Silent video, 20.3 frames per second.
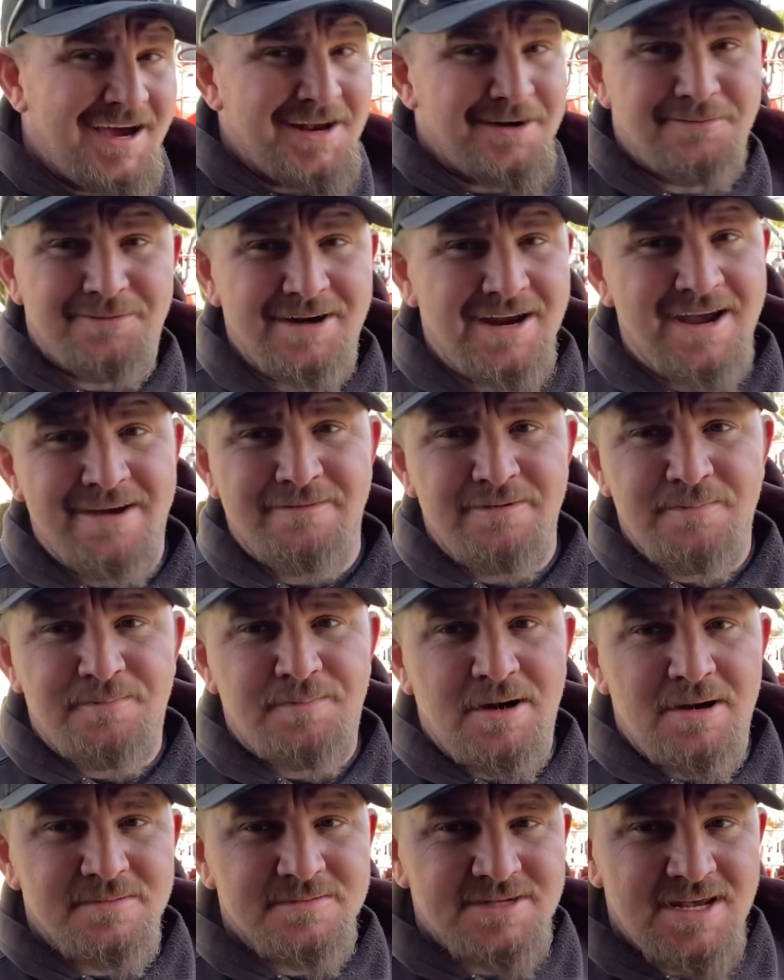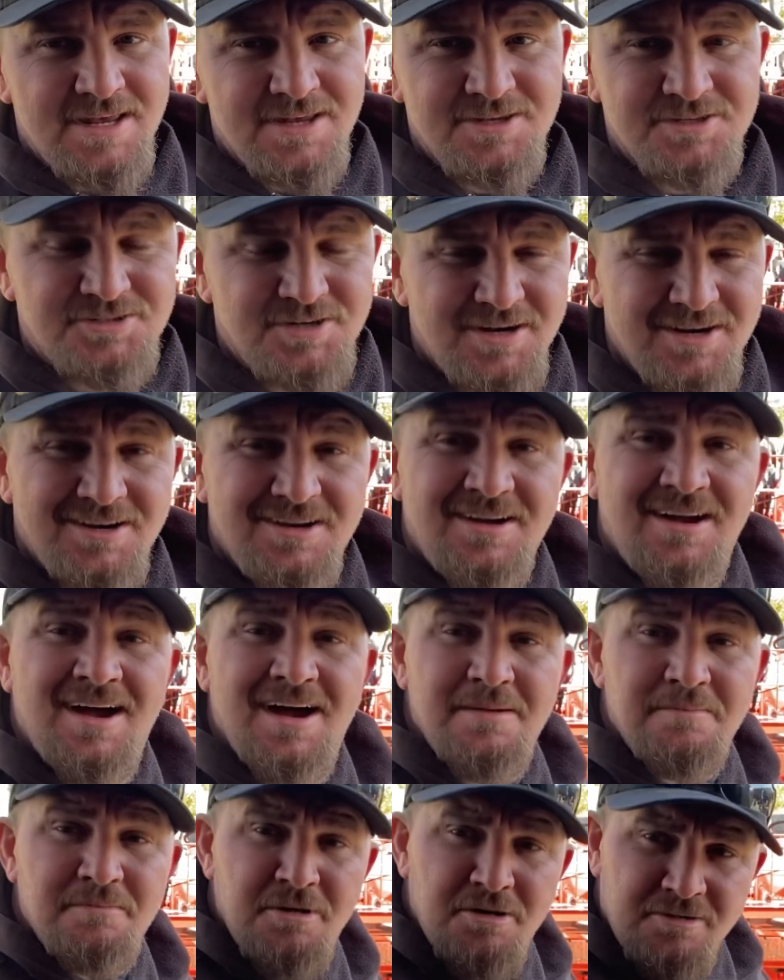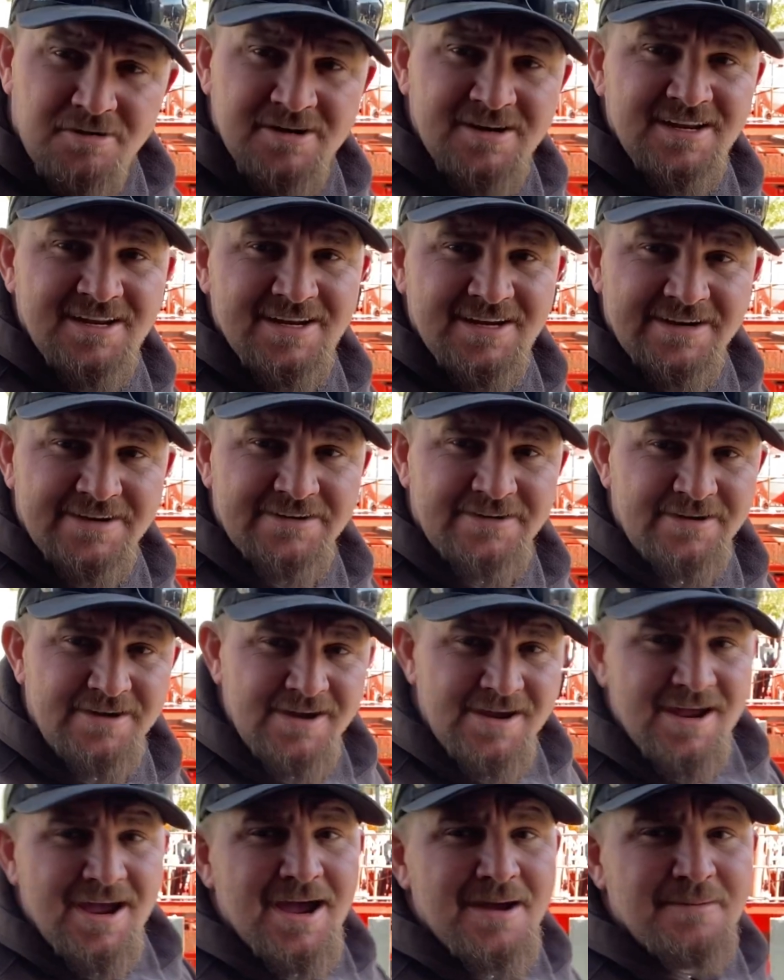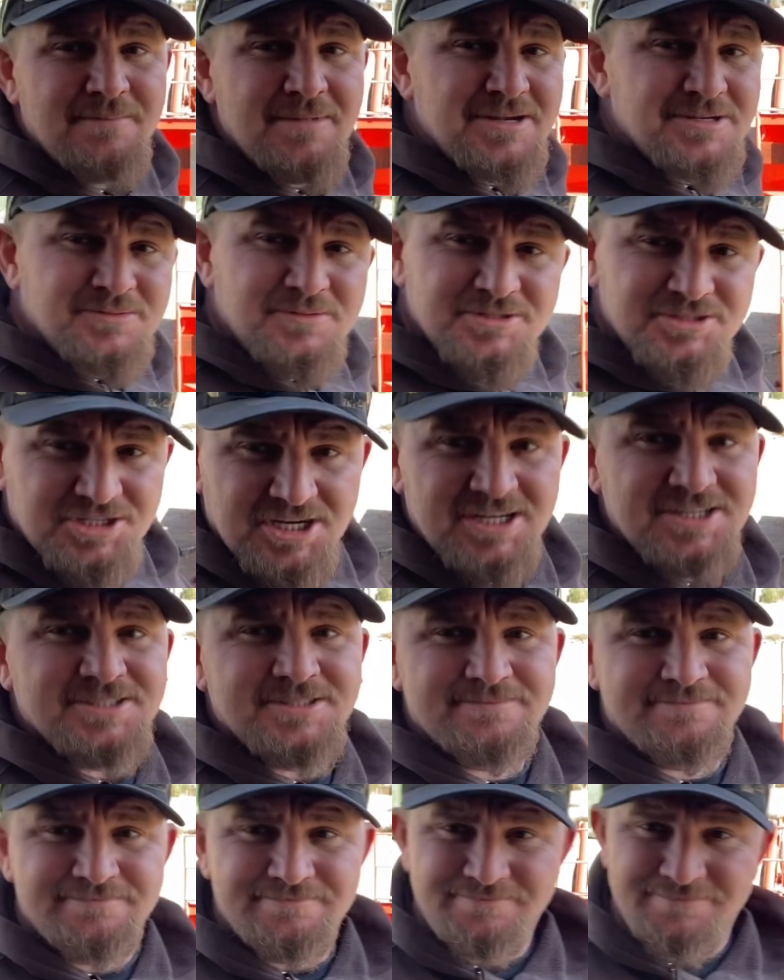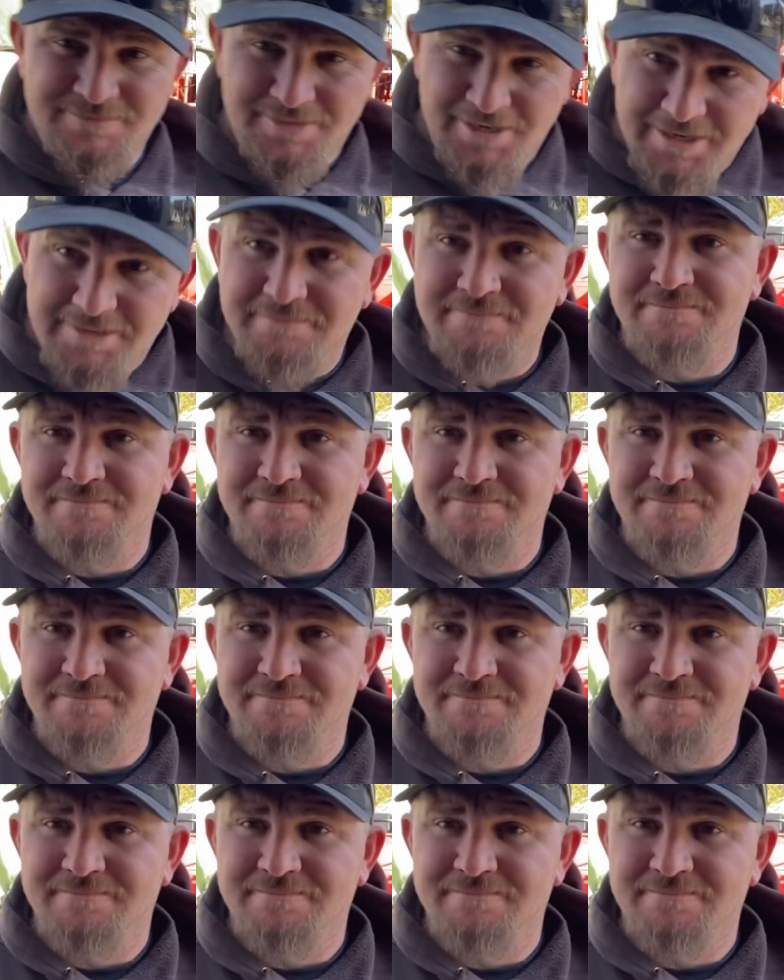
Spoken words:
don't want to have any problems out on the trail. I'm already here, I might as well change them, right?